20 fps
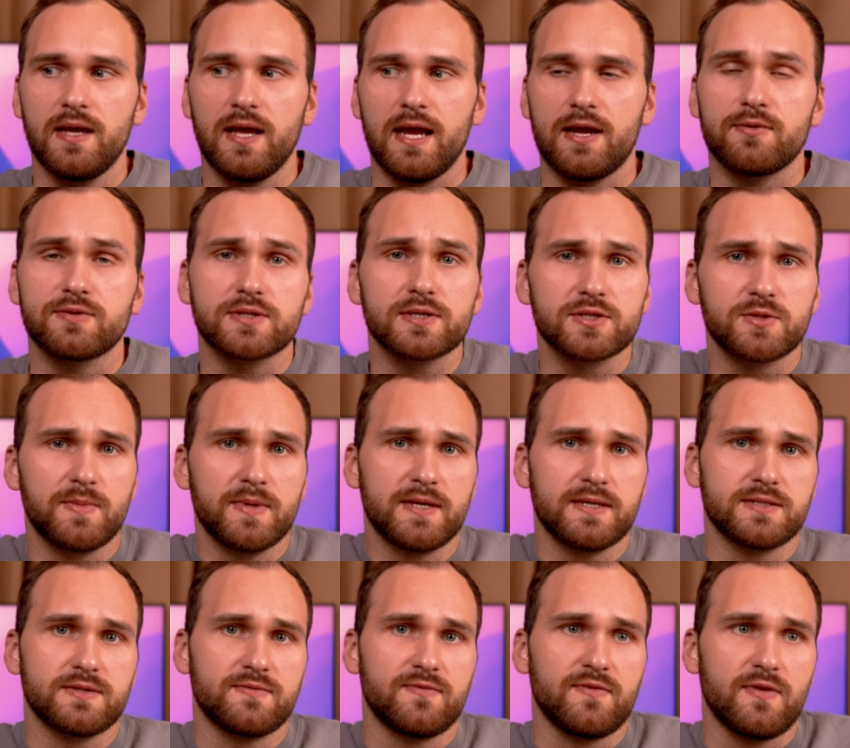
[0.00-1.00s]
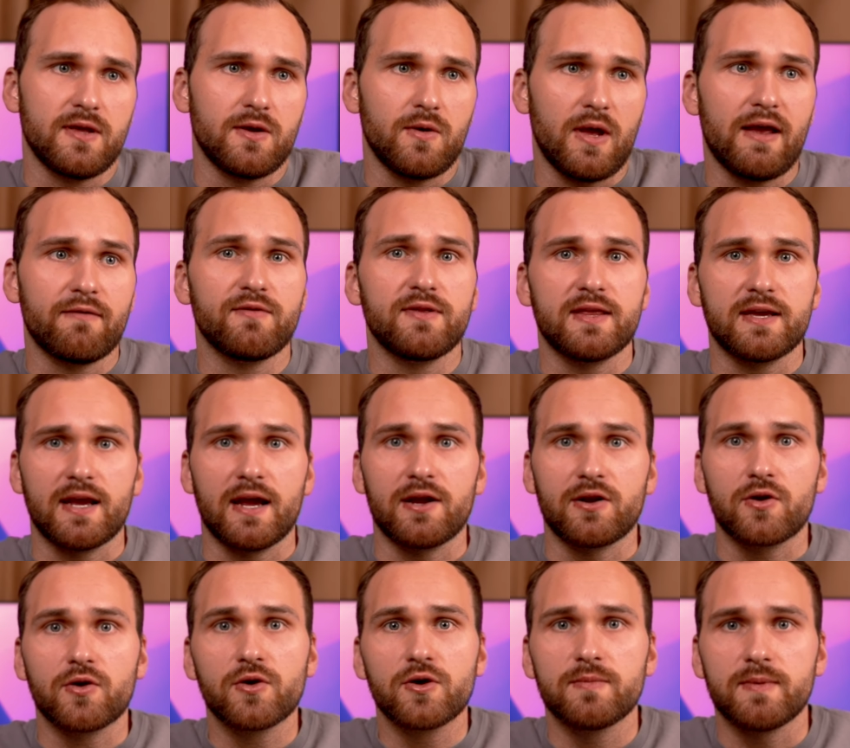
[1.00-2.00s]
And it was also because of like everything I had
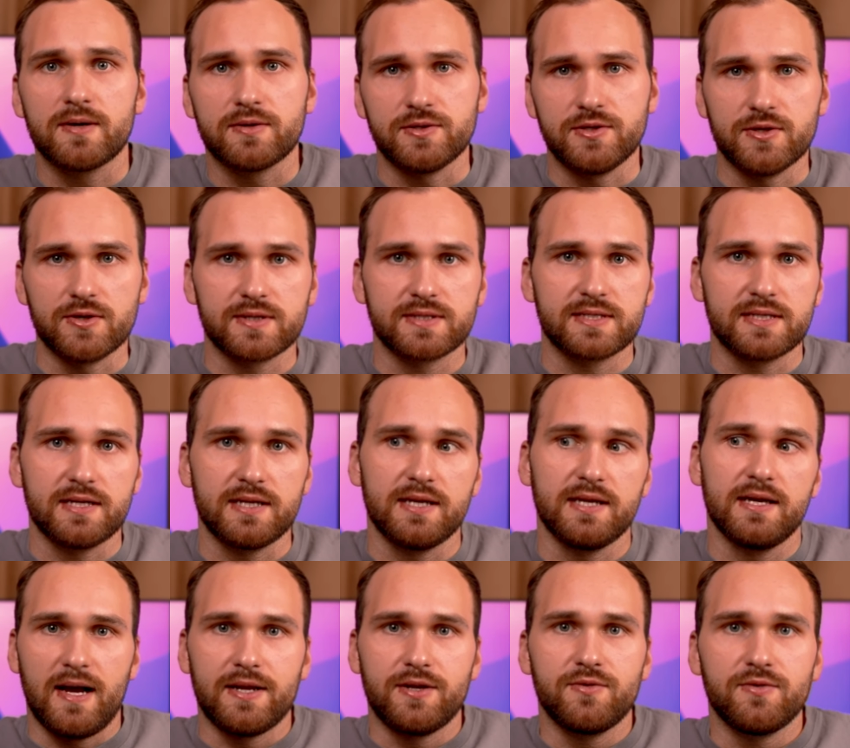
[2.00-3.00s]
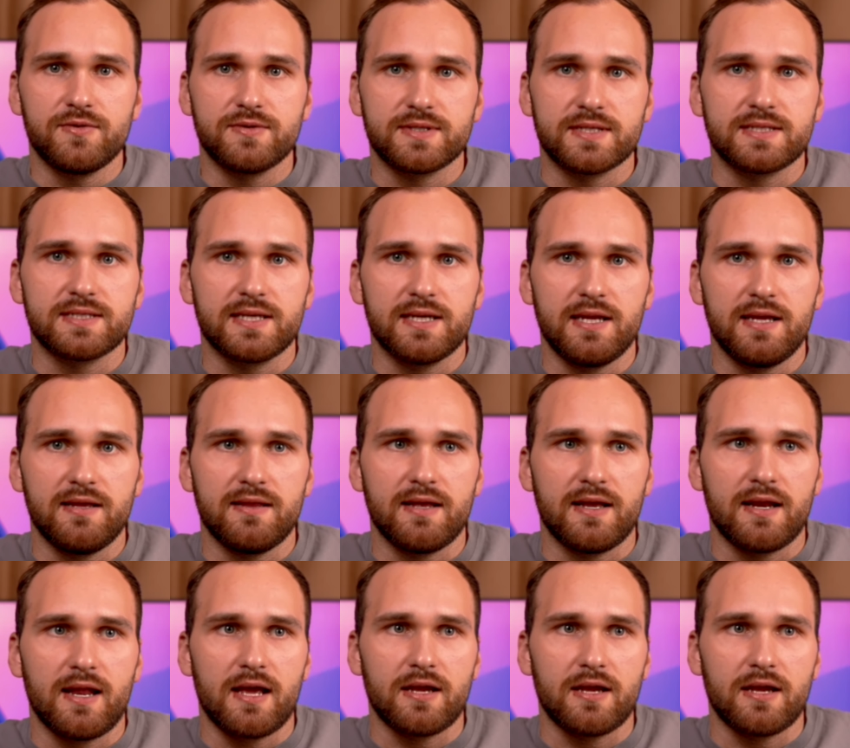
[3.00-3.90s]
heard about New York City. I knew it was a city that